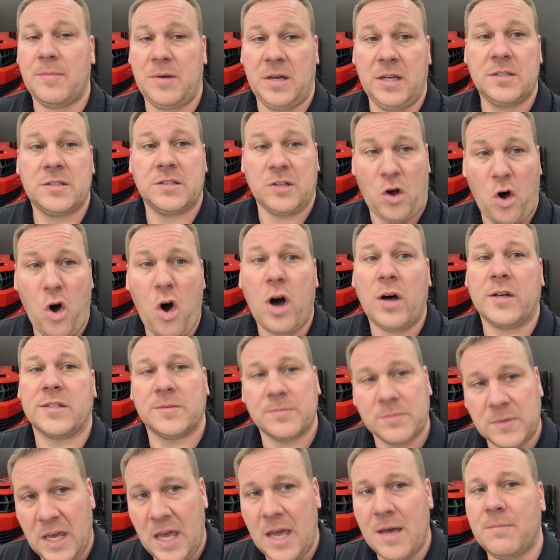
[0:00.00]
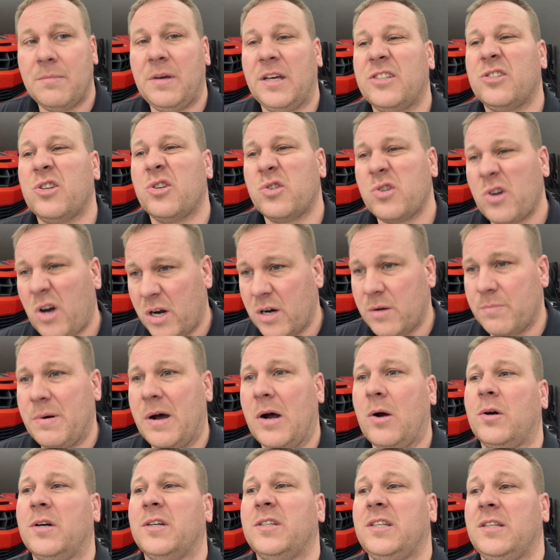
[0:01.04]
It is an awesome cam, makes a ton of
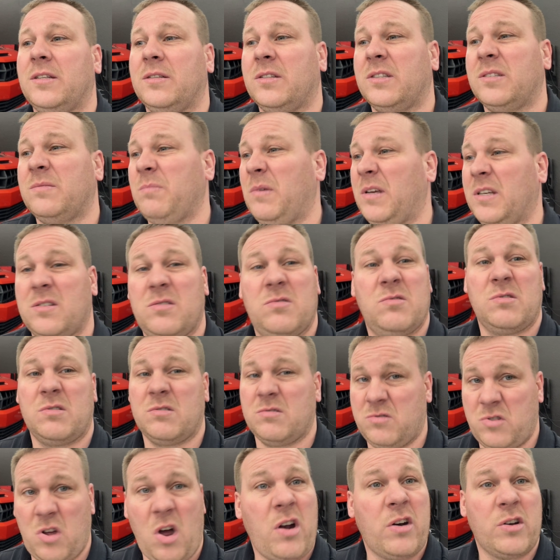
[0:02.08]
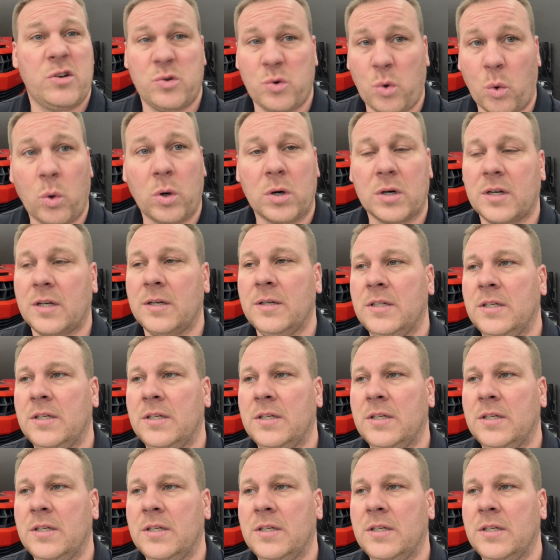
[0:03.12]
power, makes a ton of torque,